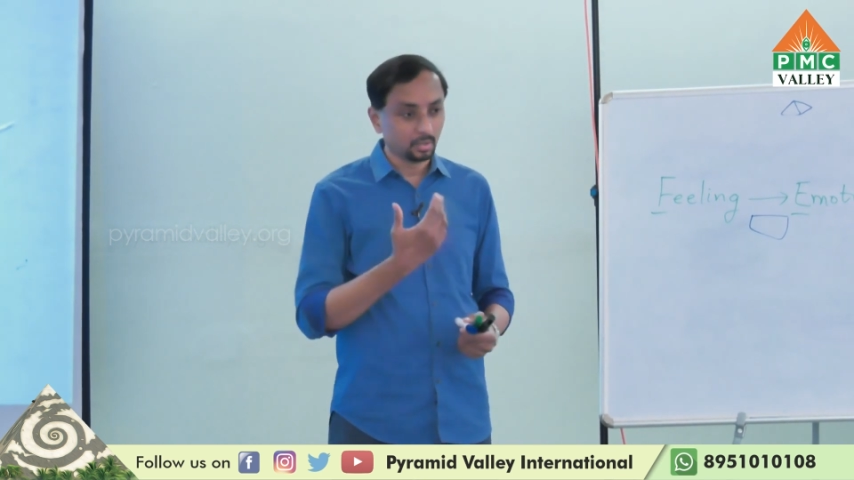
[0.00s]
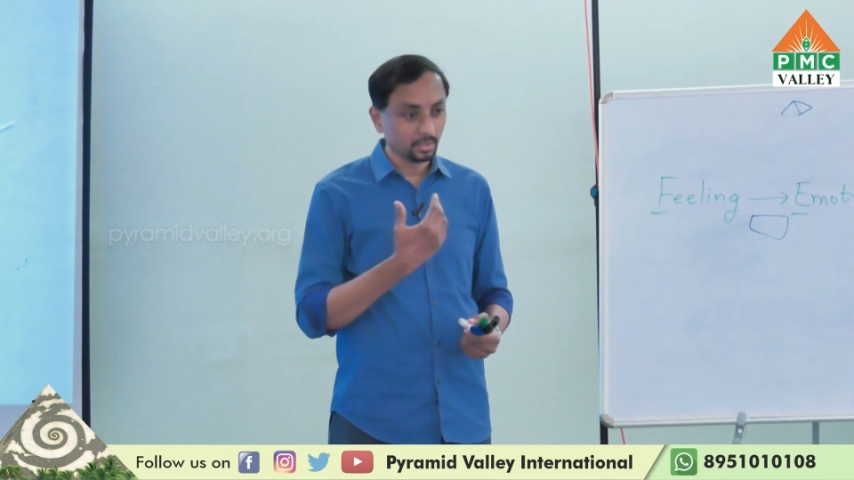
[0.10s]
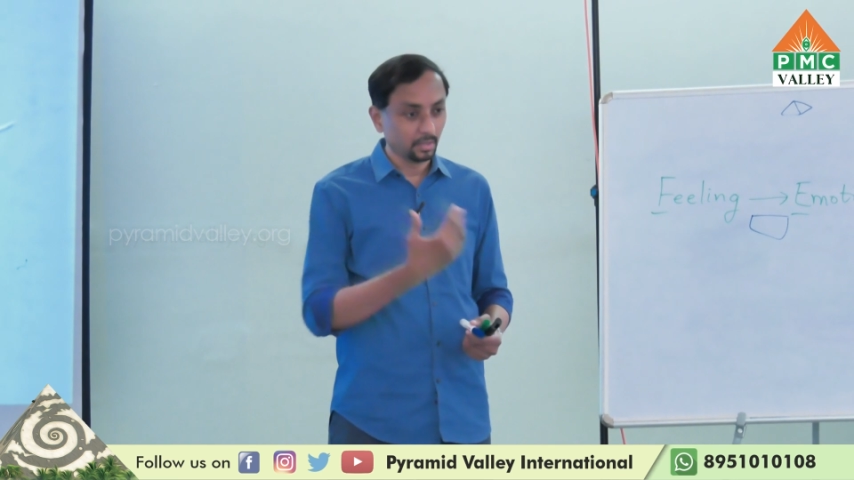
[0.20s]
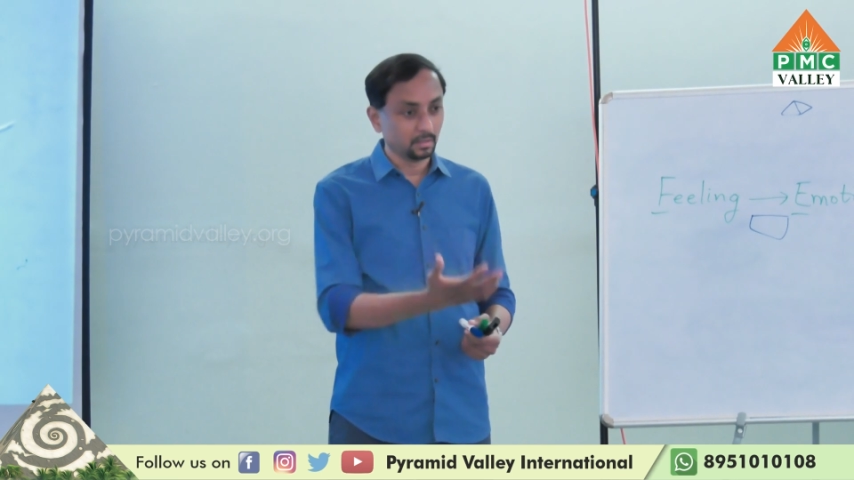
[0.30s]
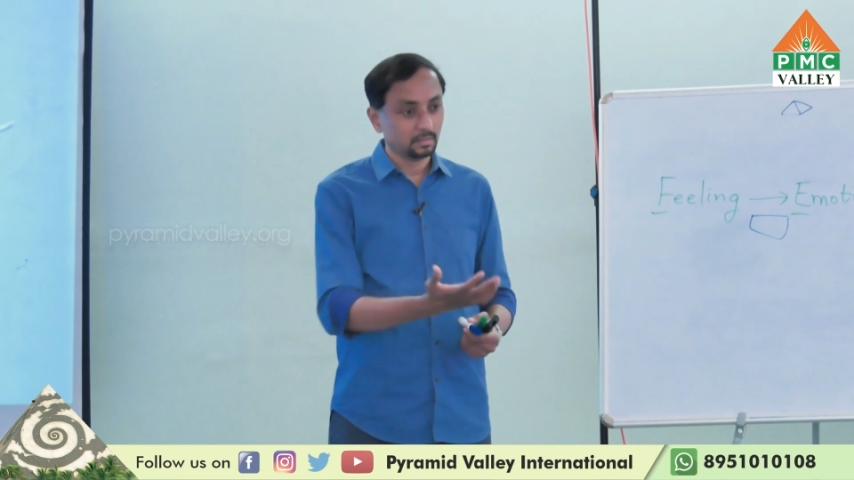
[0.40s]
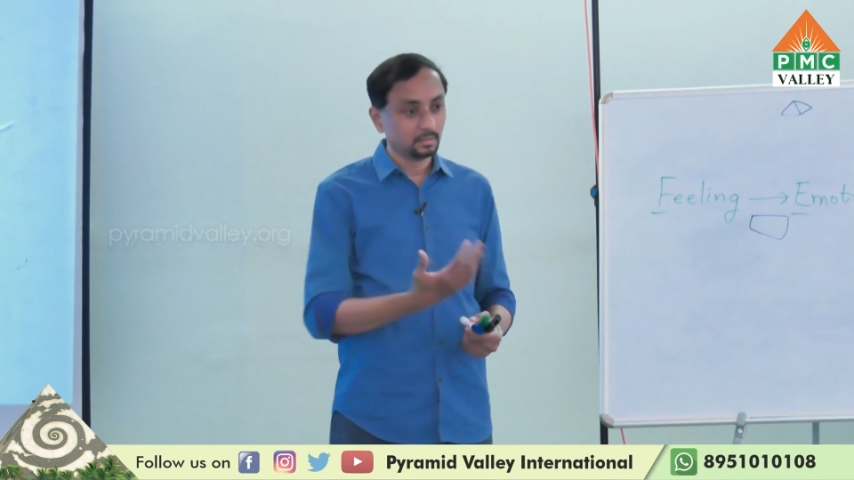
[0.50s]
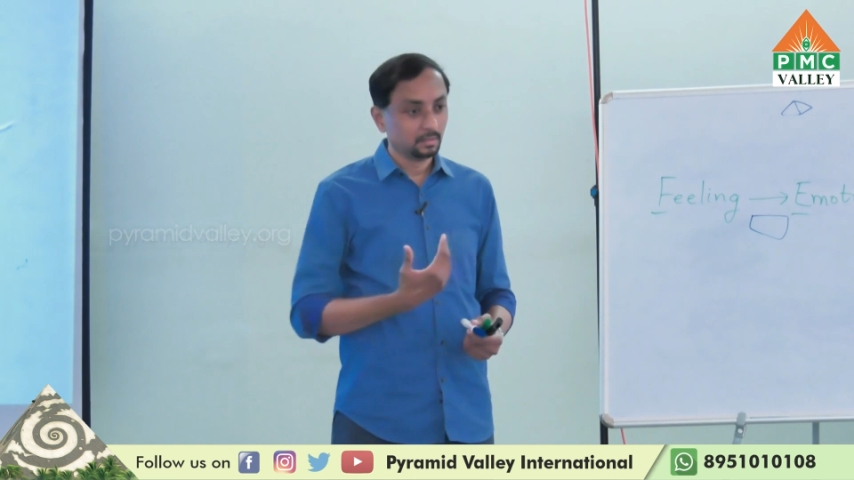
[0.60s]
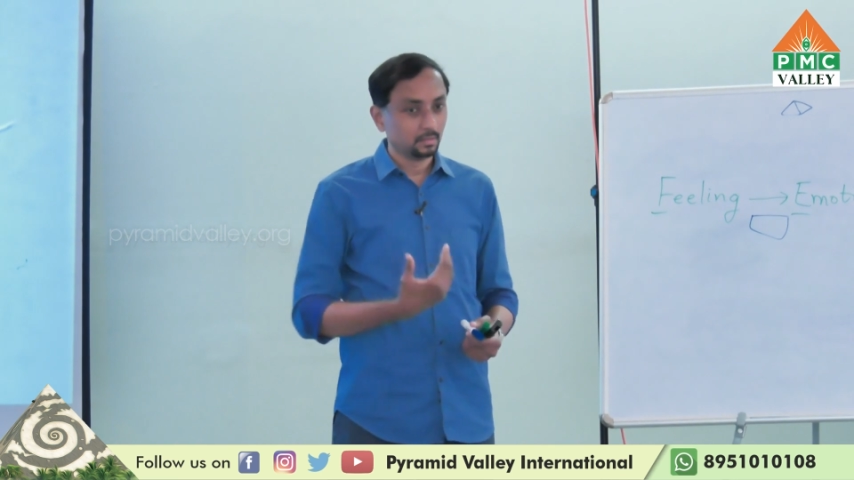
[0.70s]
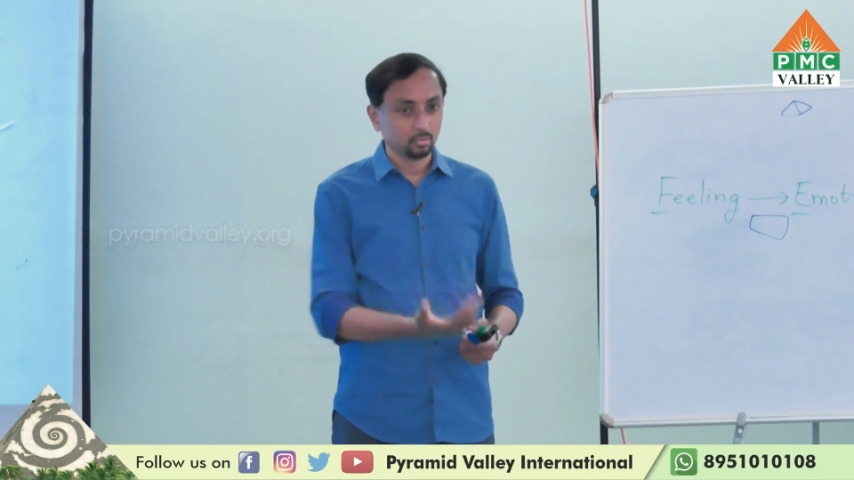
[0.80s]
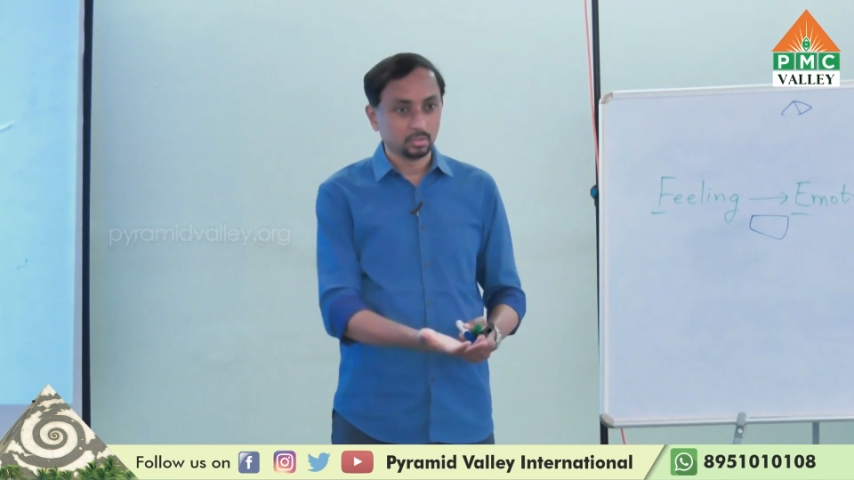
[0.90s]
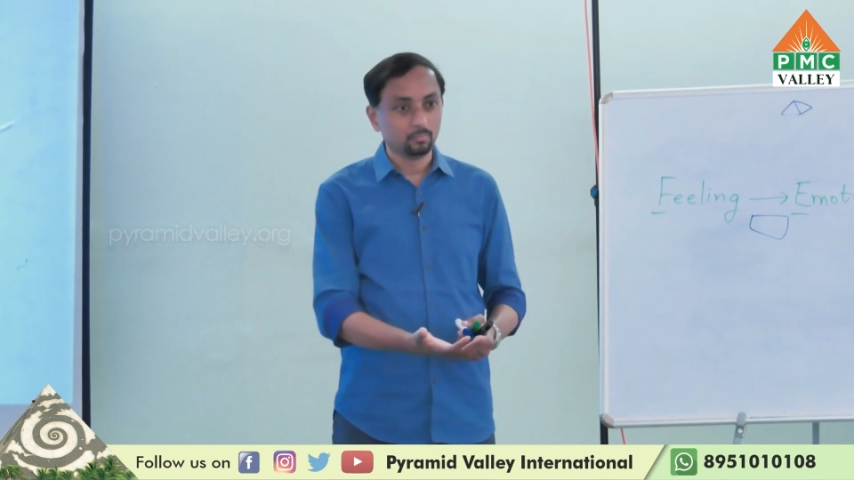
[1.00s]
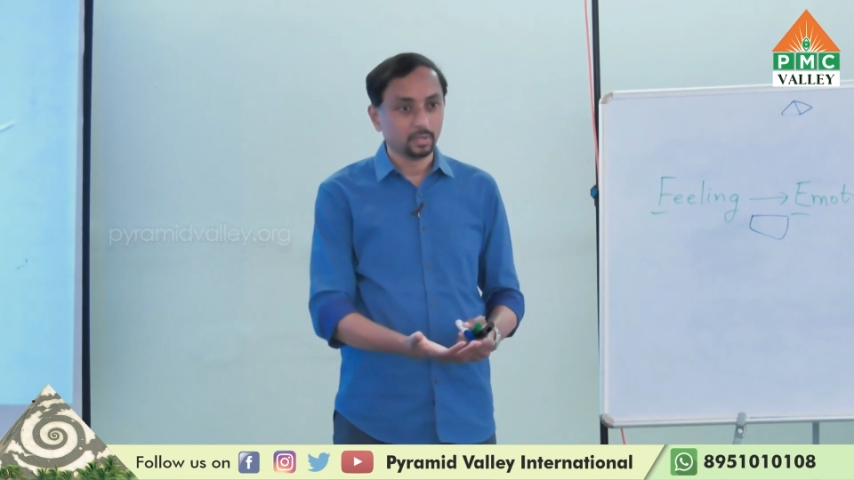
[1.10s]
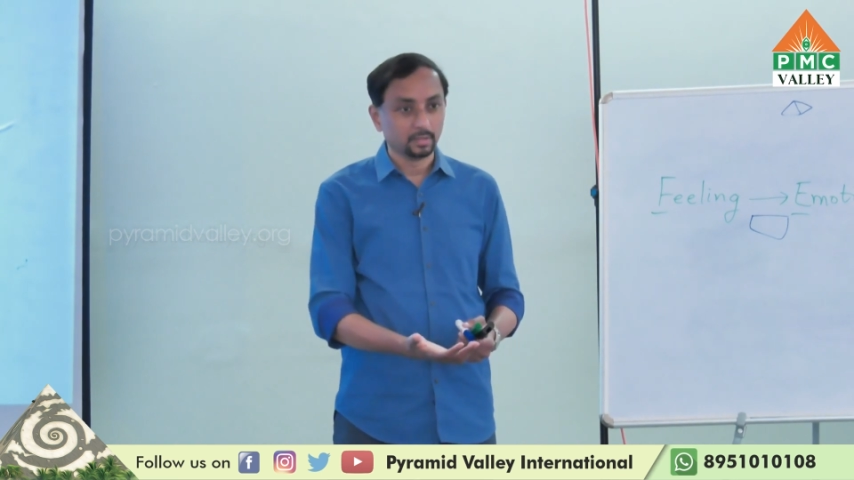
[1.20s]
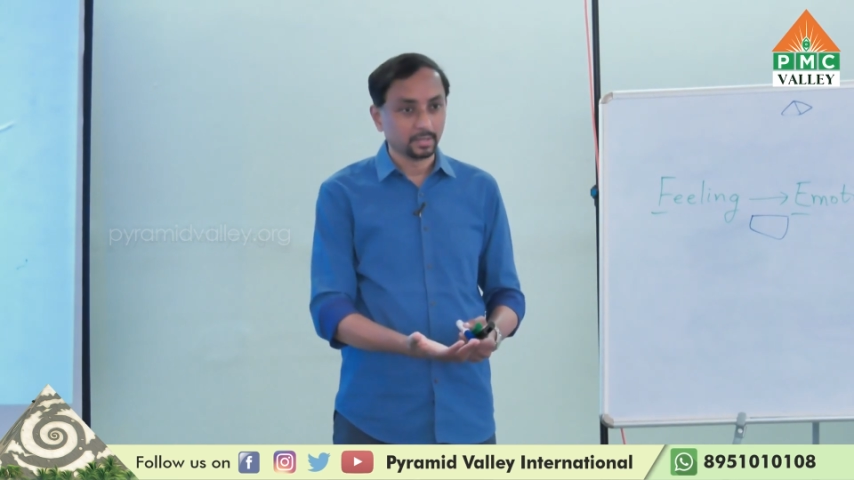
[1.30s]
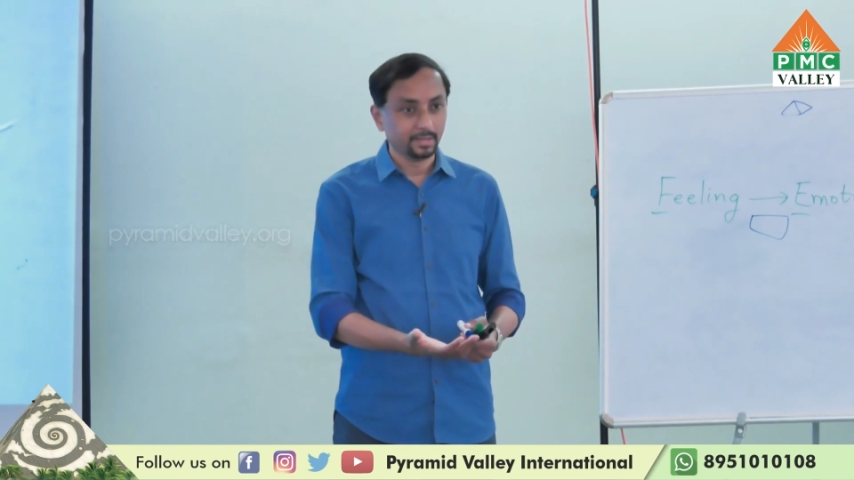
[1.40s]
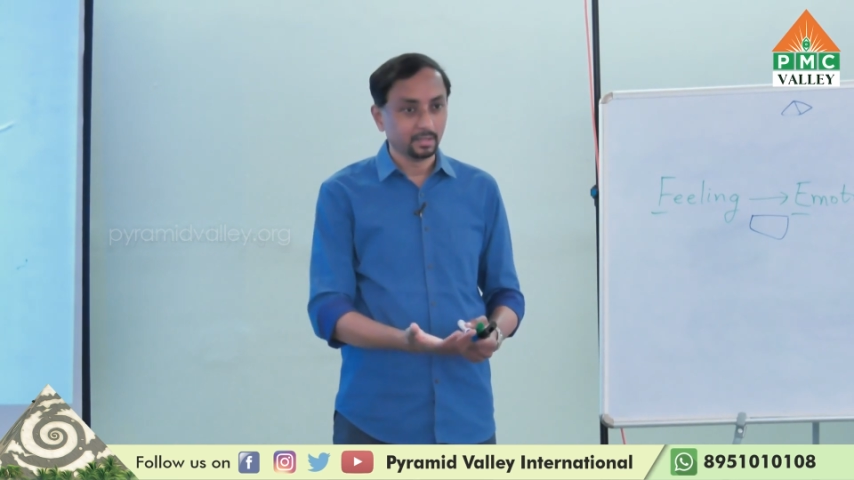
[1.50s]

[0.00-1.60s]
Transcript: talking to someone, right?